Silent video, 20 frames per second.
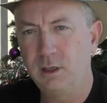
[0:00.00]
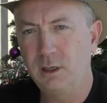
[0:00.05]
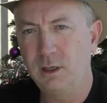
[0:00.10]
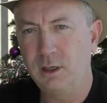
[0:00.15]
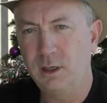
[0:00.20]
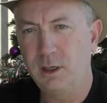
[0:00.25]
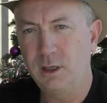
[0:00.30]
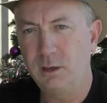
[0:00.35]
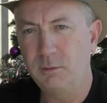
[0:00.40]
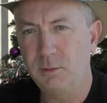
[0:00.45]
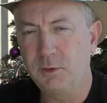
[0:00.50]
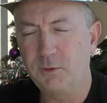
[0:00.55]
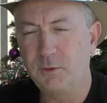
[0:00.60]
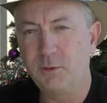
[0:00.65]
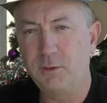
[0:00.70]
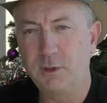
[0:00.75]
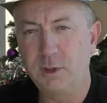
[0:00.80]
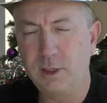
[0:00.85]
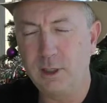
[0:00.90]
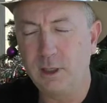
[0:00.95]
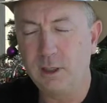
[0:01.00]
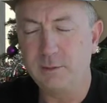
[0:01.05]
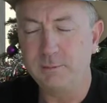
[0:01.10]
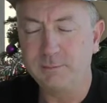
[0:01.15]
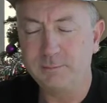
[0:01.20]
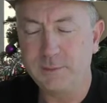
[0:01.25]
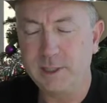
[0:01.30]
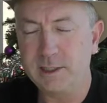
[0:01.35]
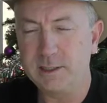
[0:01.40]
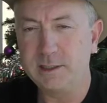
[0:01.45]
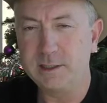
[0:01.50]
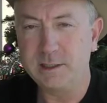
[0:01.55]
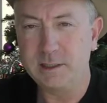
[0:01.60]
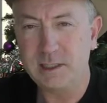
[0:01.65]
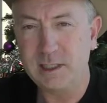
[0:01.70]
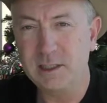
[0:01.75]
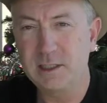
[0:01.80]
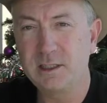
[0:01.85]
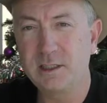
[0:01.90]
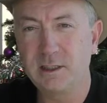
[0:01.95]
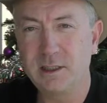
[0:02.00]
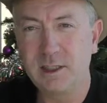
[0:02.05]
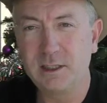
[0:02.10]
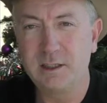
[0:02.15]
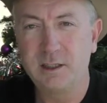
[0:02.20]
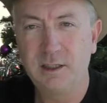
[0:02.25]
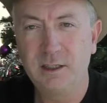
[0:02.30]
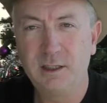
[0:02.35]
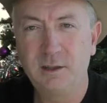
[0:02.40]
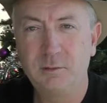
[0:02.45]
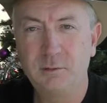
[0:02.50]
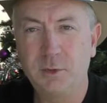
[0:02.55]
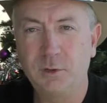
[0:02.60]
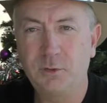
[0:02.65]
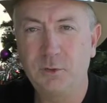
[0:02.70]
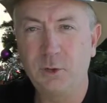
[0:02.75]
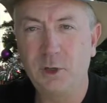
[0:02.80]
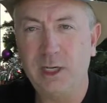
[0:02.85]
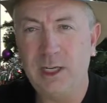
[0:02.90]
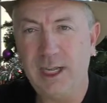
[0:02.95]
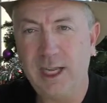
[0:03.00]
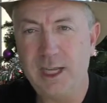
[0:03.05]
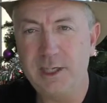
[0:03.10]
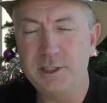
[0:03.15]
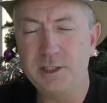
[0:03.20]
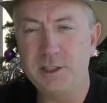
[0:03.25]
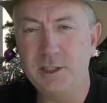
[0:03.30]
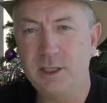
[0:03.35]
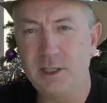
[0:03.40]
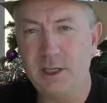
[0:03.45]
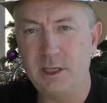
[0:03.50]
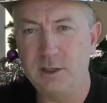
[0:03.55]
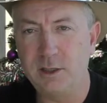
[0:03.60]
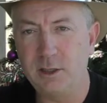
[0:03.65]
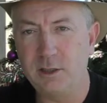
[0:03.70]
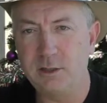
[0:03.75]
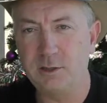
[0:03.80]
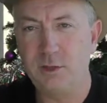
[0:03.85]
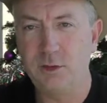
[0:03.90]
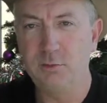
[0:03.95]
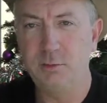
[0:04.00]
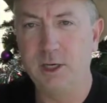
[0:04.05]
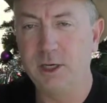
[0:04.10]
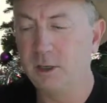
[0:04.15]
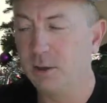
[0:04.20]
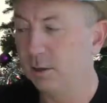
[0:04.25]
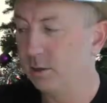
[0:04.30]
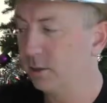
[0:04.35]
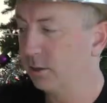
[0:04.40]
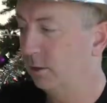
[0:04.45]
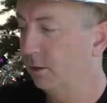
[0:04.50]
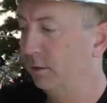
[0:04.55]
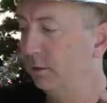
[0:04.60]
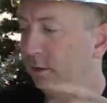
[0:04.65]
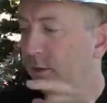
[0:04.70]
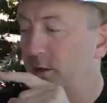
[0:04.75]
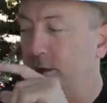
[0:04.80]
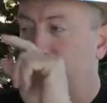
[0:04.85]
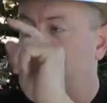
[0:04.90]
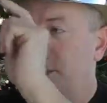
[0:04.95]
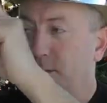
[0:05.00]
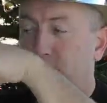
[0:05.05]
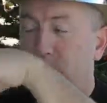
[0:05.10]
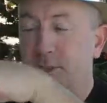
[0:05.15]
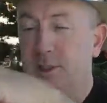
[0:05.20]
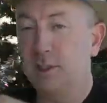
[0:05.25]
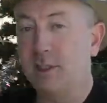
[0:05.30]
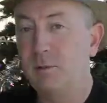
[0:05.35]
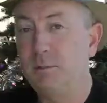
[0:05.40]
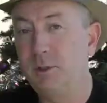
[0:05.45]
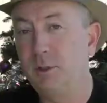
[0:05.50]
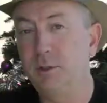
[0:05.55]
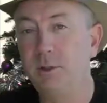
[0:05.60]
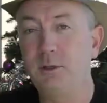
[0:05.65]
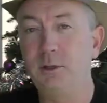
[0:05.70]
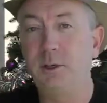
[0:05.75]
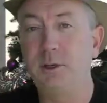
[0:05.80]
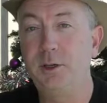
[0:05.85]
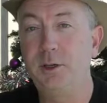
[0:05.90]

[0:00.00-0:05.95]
uh, before, uh, as his distillate before he ages it in the two barrels, somewhat similar to the